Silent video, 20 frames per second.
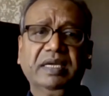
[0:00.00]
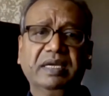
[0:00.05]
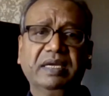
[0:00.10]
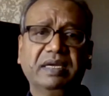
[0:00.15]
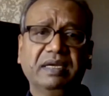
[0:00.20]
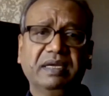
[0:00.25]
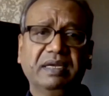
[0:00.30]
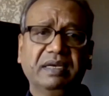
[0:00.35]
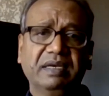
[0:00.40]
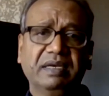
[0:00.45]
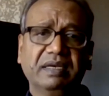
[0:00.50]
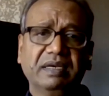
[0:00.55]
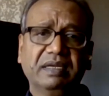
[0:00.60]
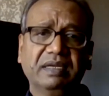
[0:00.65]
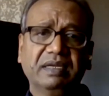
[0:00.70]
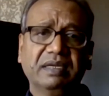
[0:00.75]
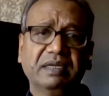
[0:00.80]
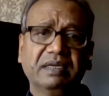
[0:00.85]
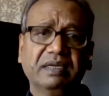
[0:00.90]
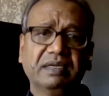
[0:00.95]
And
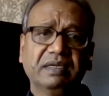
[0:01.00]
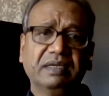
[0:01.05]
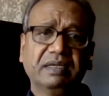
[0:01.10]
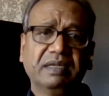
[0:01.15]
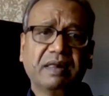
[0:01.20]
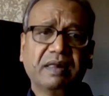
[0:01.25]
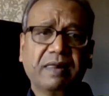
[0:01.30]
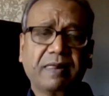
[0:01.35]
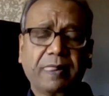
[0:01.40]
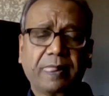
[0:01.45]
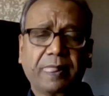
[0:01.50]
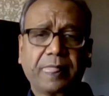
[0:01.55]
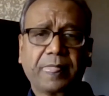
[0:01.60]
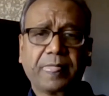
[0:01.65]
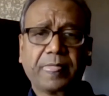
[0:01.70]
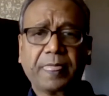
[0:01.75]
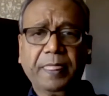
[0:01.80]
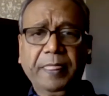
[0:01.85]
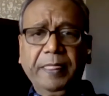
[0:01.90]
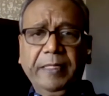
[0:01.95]
uh,
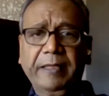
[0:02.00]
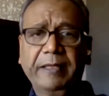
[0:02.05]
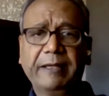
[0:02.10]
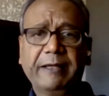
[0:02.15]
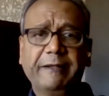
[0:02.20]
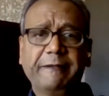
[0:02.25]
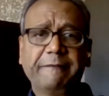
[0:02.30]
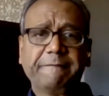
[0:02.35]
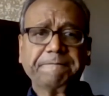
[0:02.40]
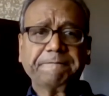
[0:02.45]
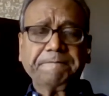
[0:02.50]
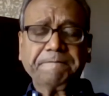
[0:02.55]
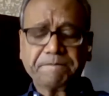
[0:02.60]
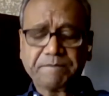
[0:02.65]
uh,